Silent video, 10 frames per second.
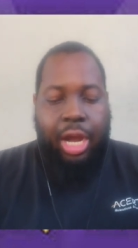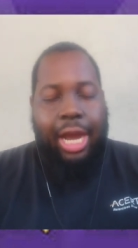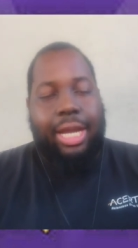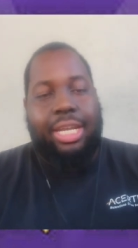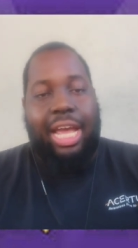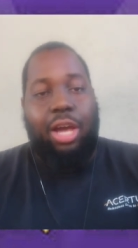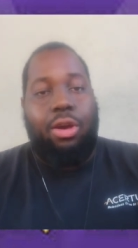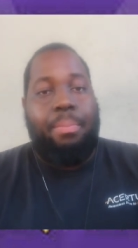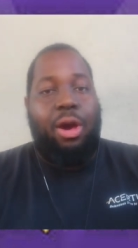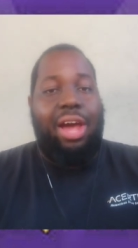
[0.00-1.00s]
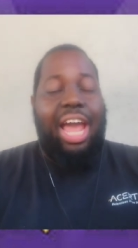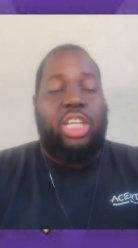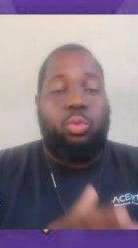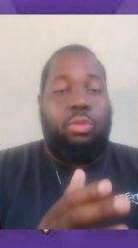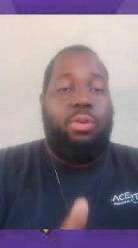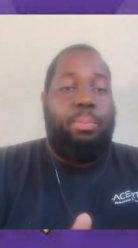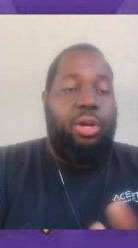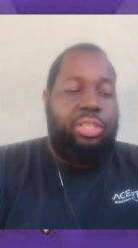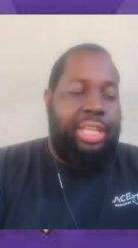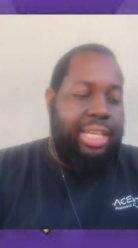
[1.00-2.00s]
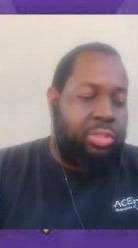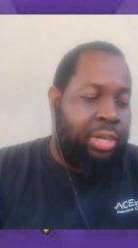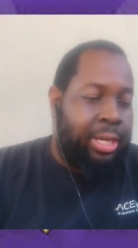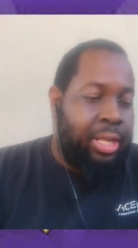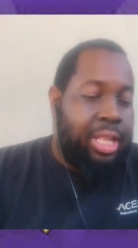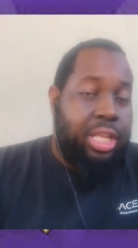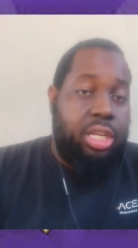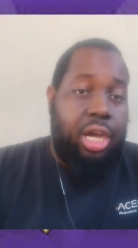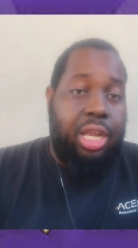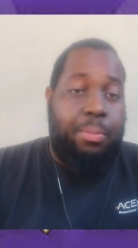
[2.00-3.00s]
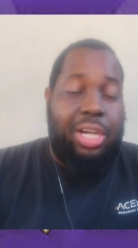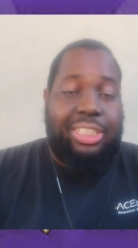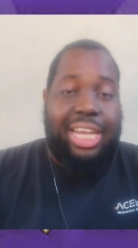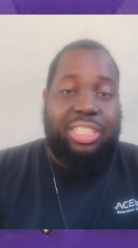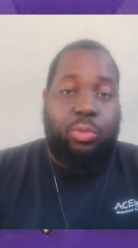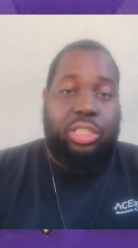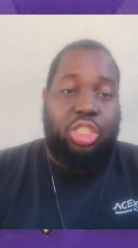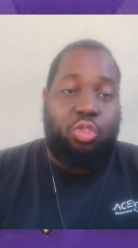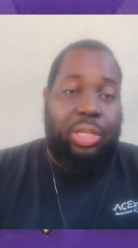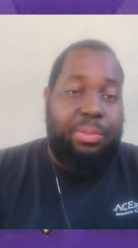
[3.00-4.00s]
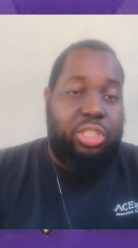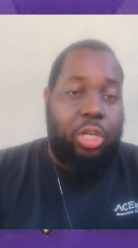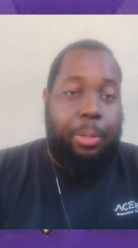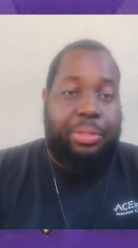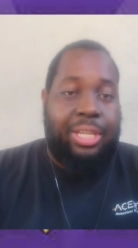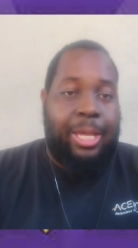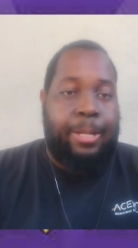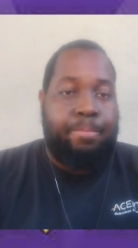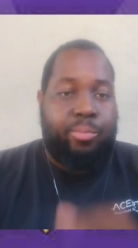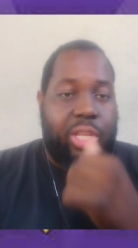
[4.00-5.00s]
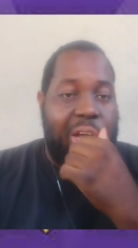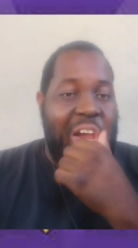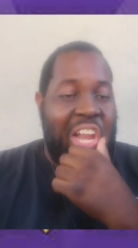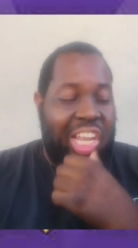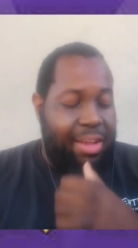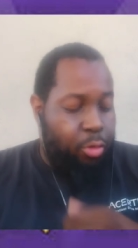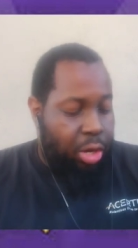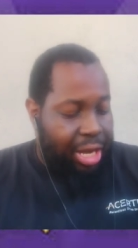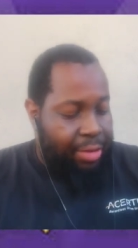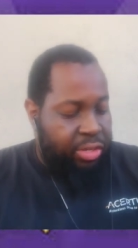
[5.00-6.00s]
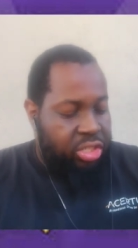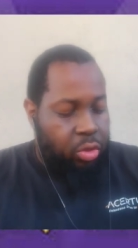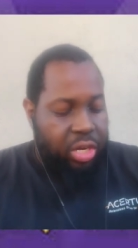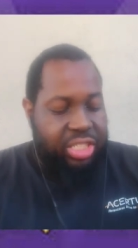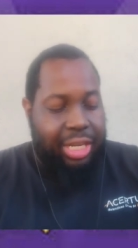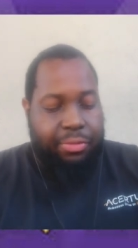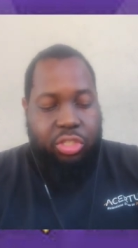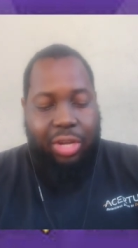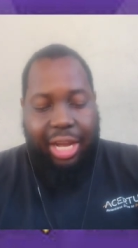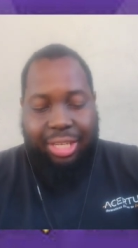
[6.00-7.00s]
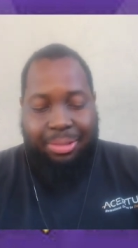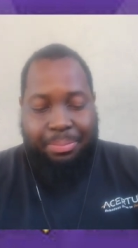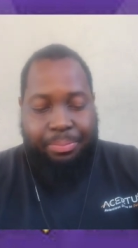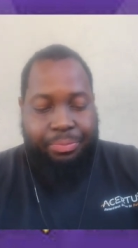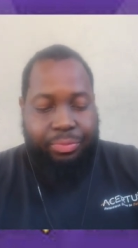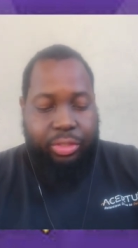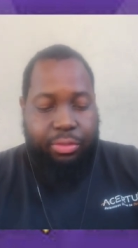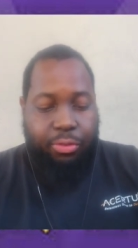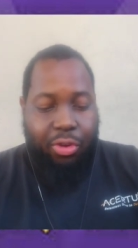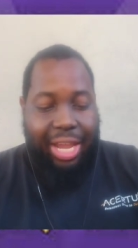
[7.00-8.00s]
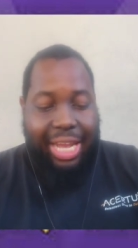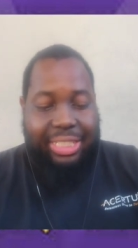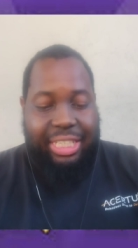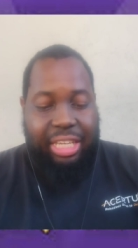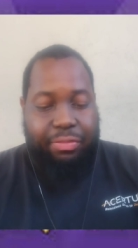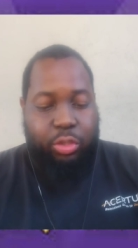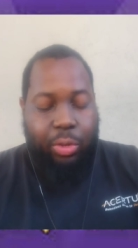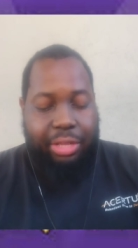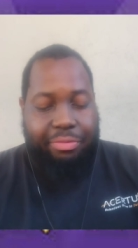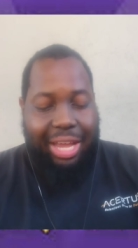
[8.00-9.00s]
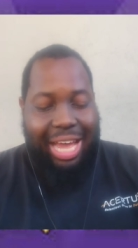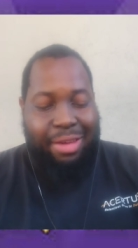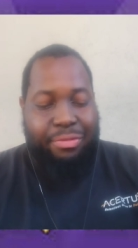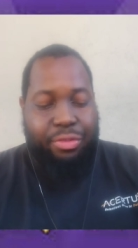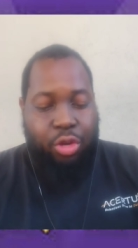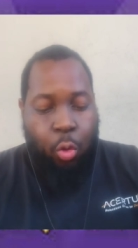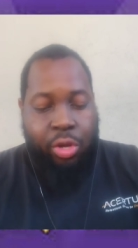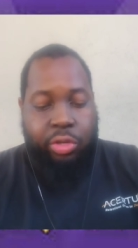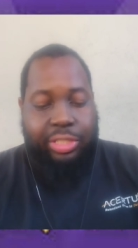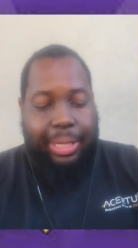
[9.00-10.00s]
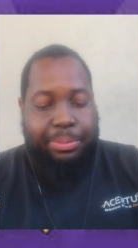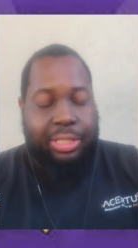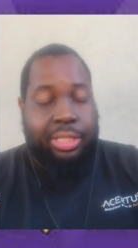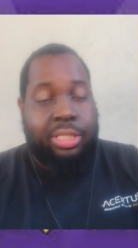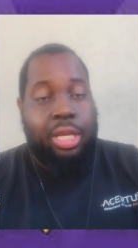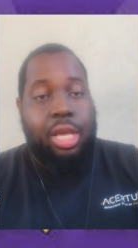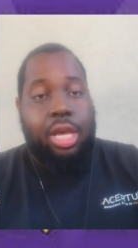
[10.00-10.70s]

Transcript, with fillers: All right, now about actual football things, right? Lamar Jackson was extremely sharp today. In 11 on 11, Jonas Schaefer tracked him for 18 for 25, no interceptions.